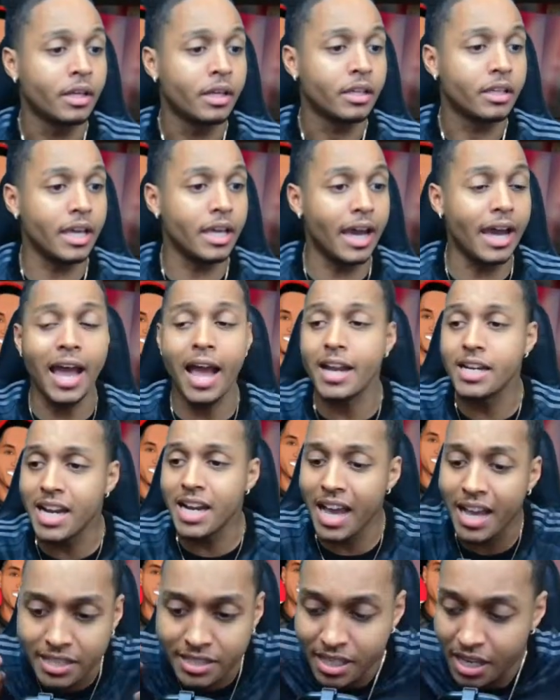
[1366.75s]
Yeah? And
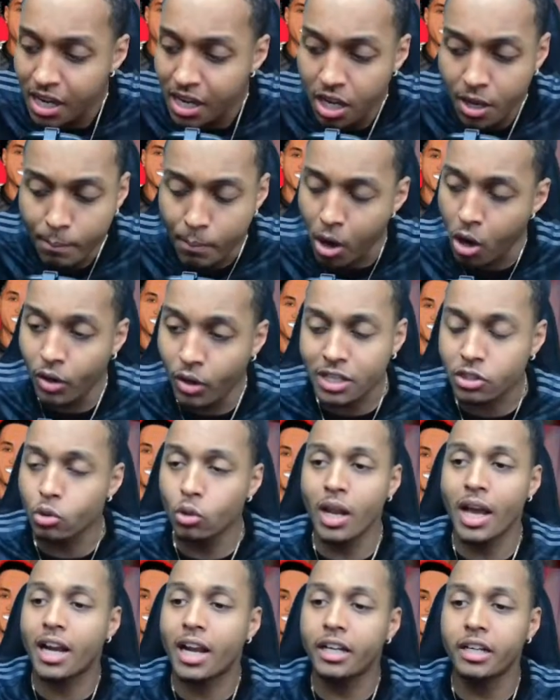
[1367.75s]
that is, bro, that's all
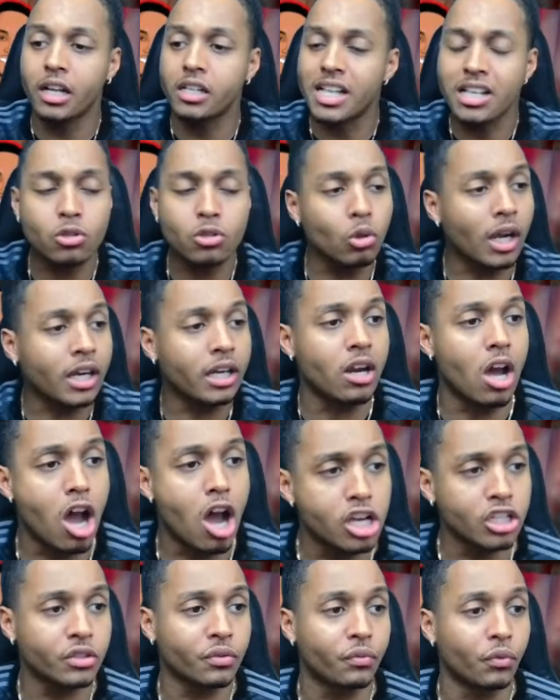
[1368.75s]
I can
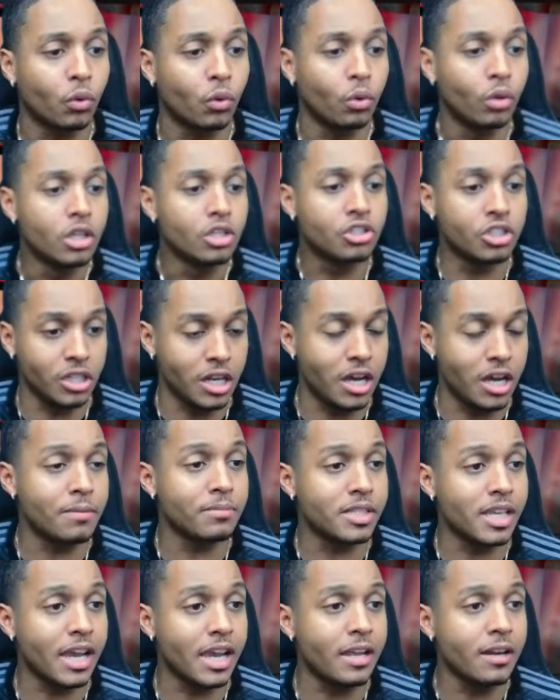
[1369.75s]
ask for. Do you know what I'm
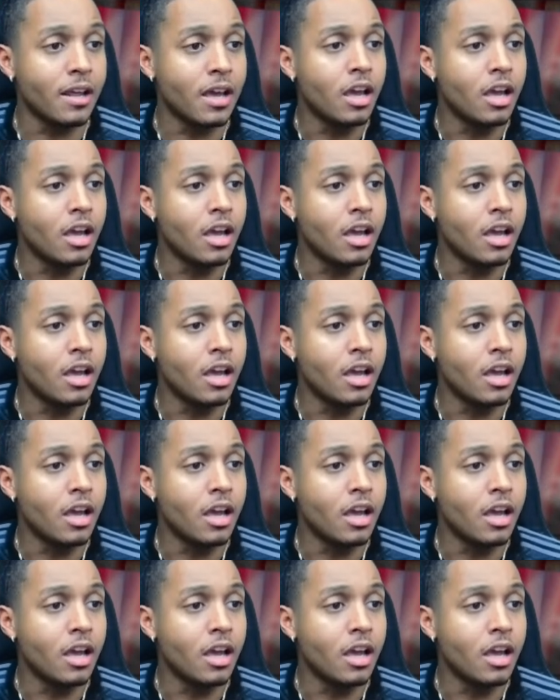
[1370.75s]
saying?